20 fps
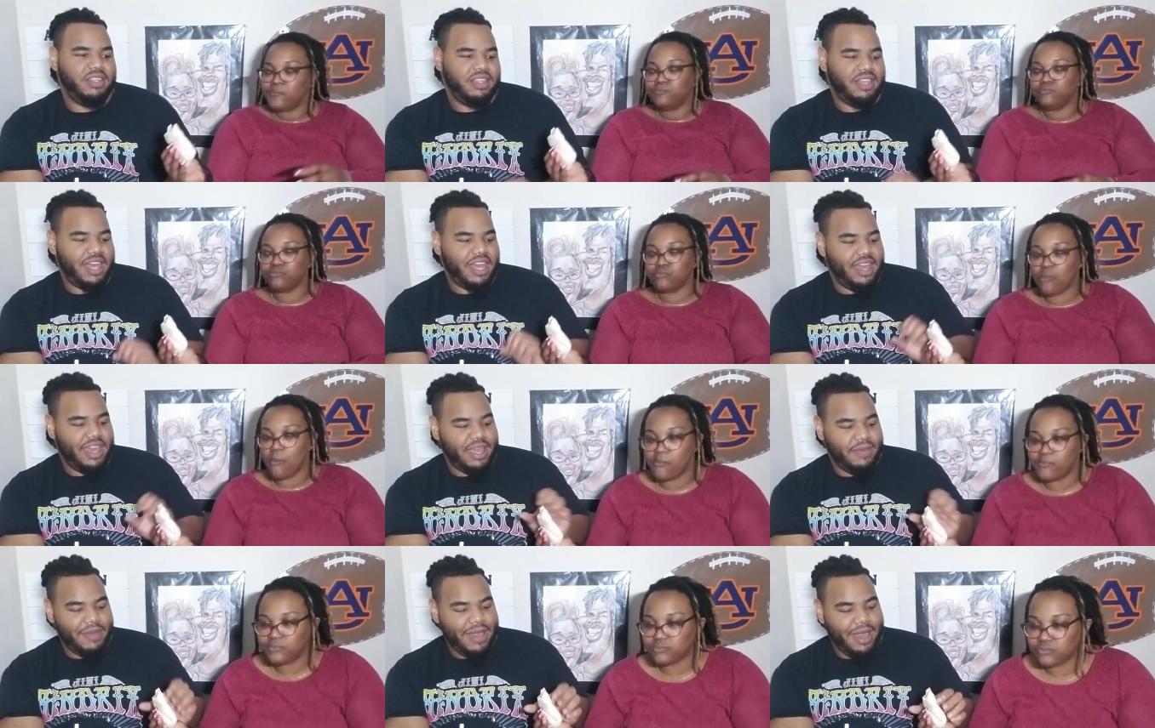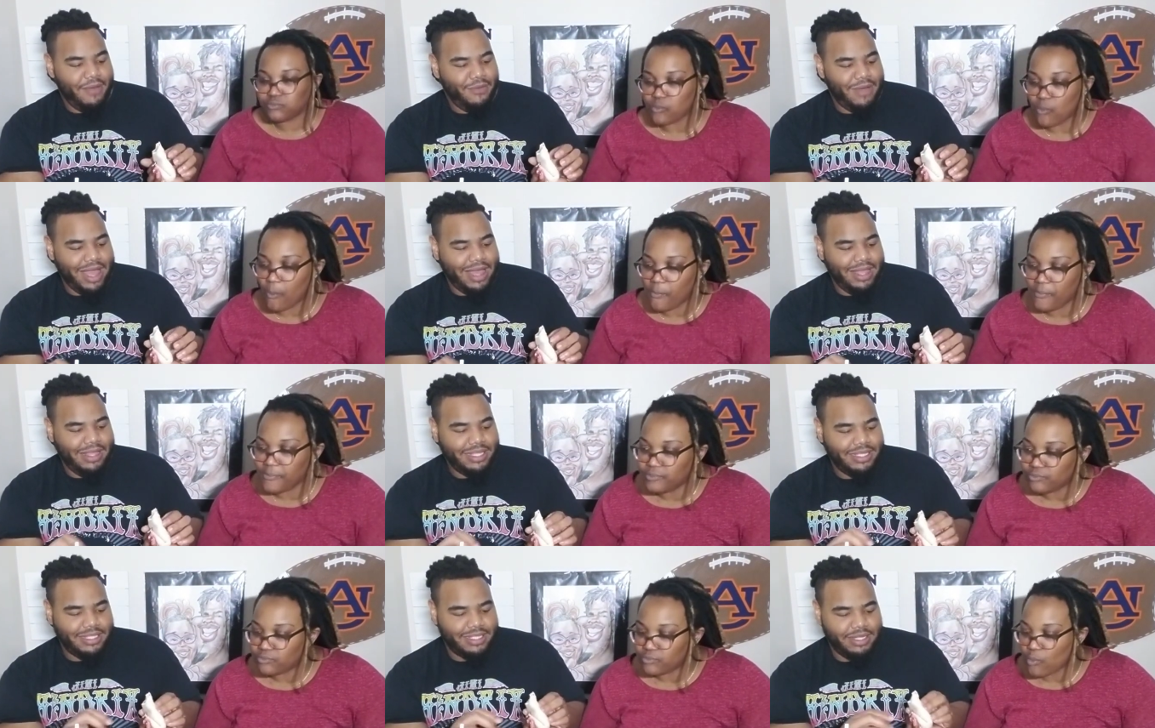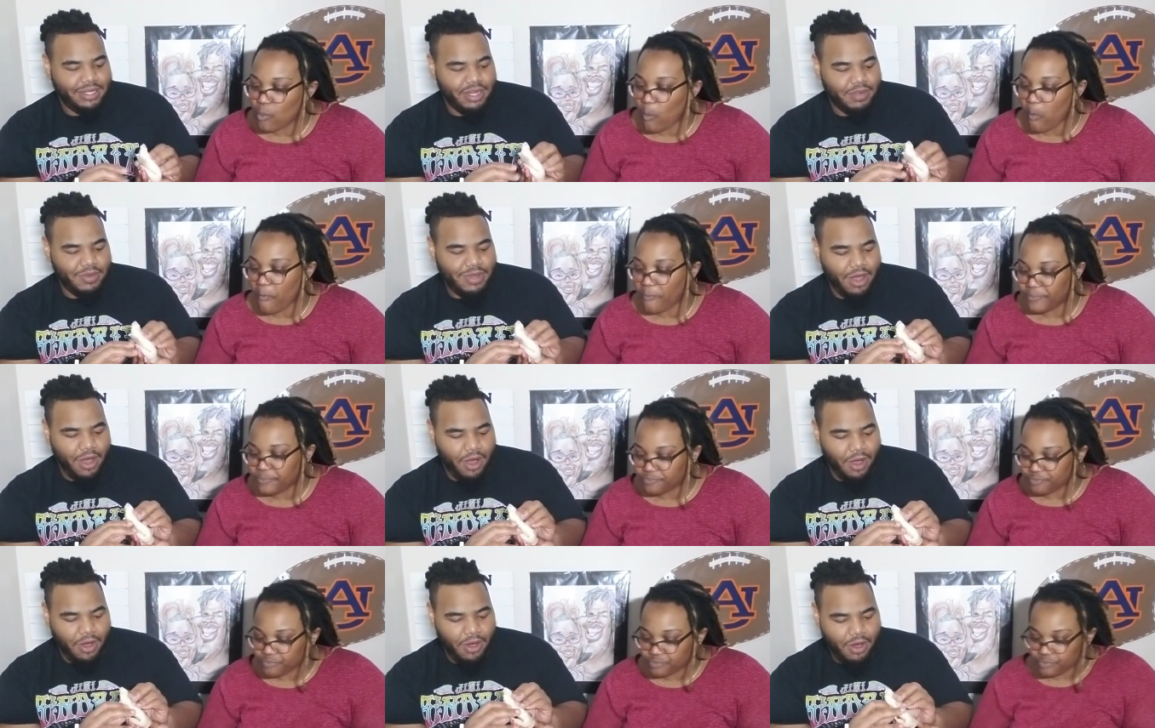Speaker 1: I hate. that. this is terrible. We
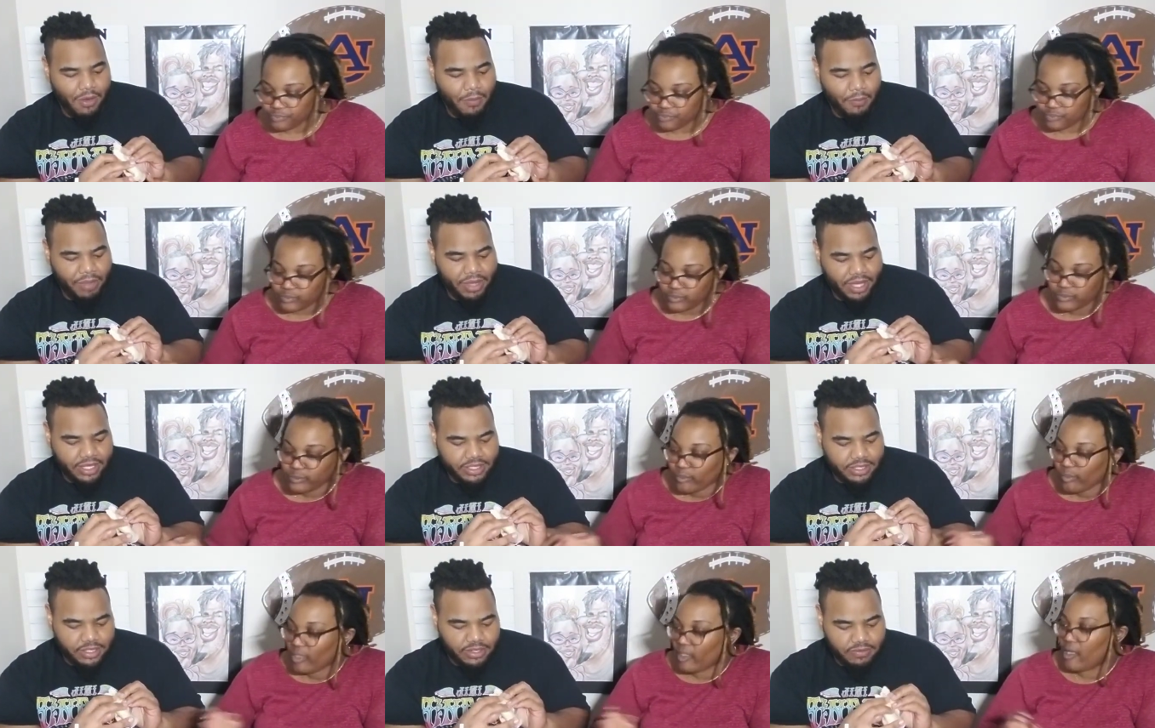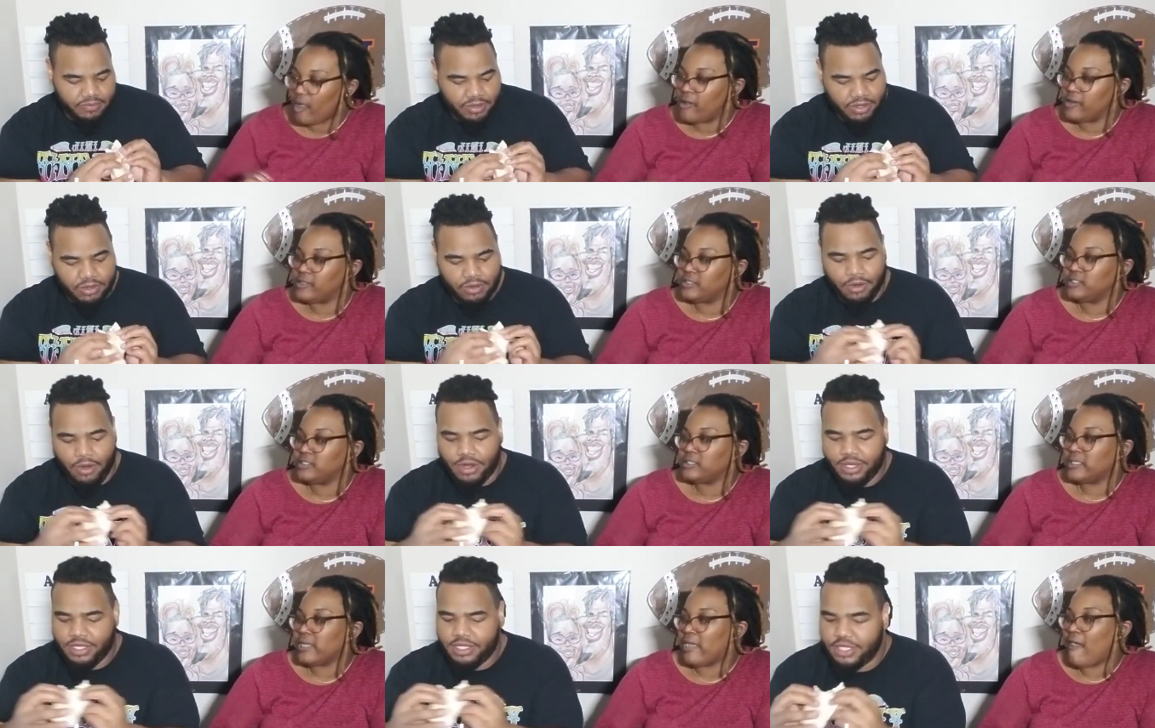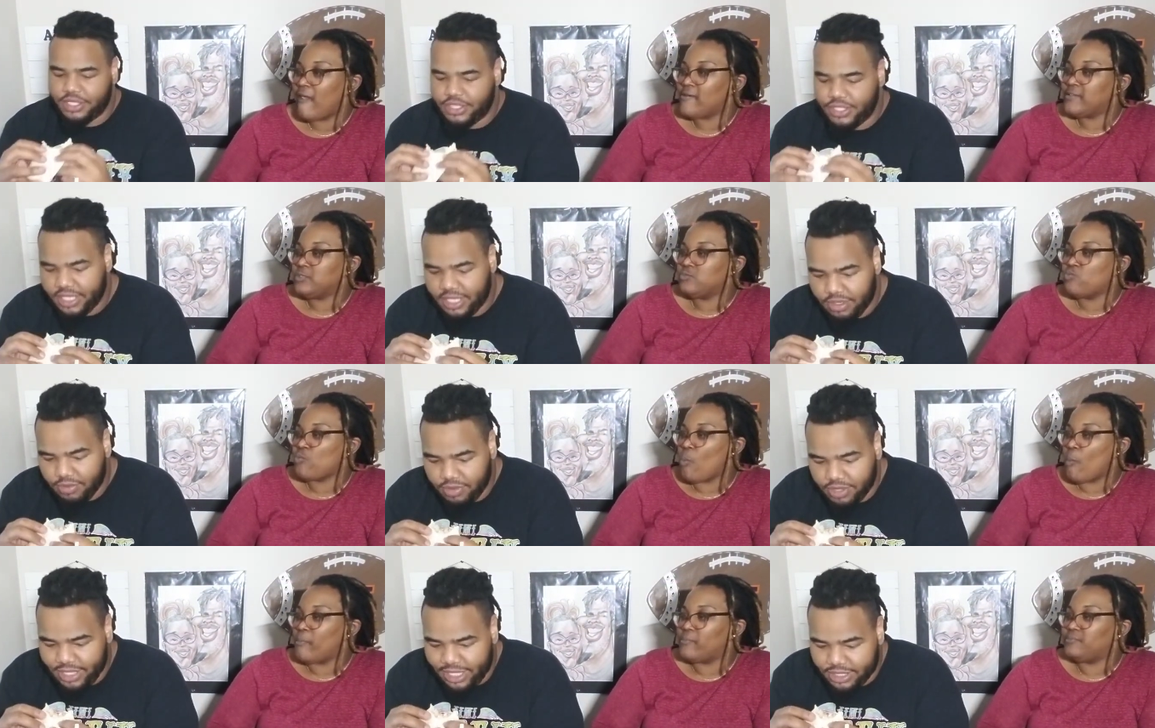got all bean stuff, bro. Oh, is it
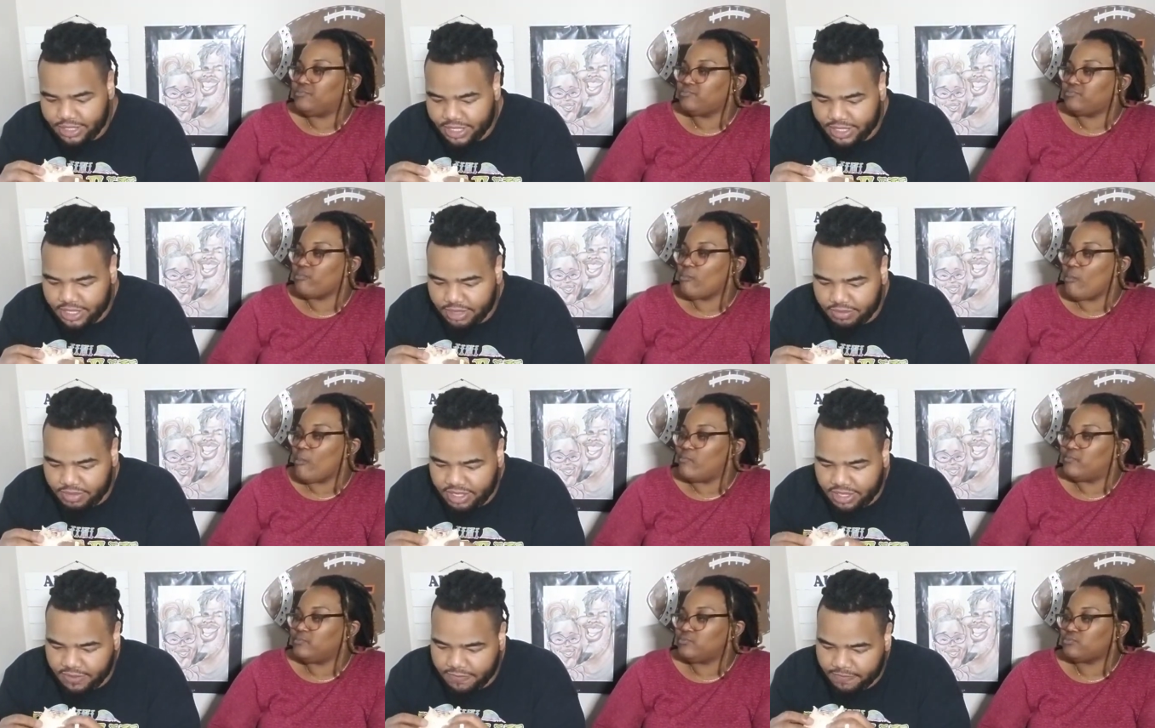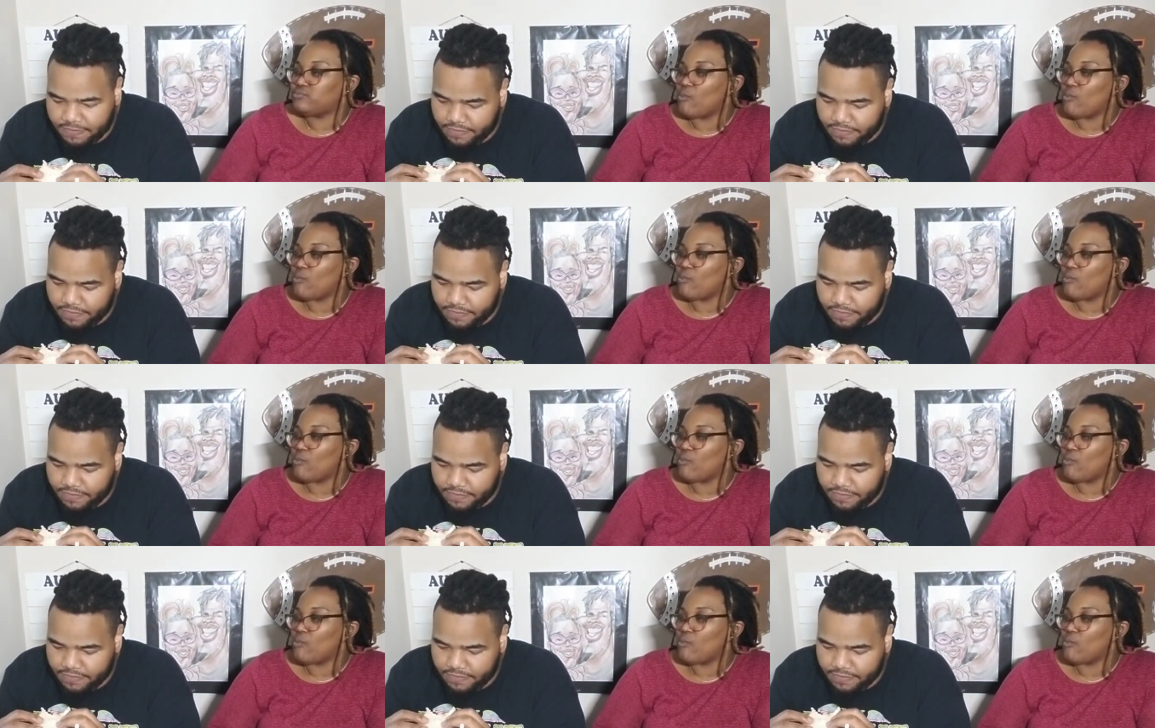chicken? I like chicken to me.